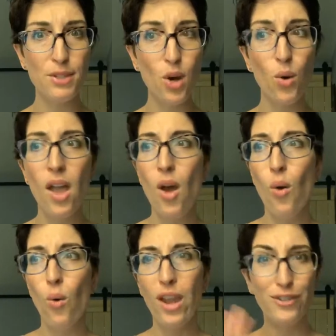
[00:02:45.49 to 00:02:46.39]
So
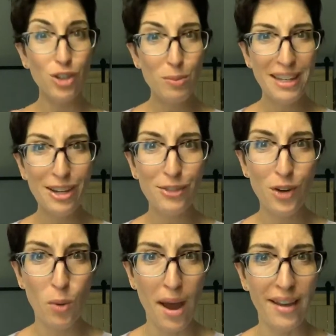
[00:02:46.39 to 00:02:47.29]
if you've been here
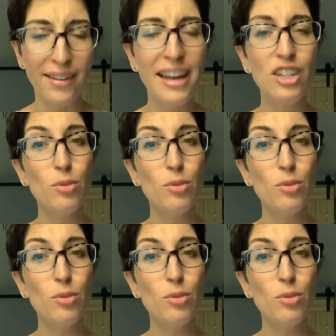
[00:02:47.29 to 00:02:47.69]
for a while and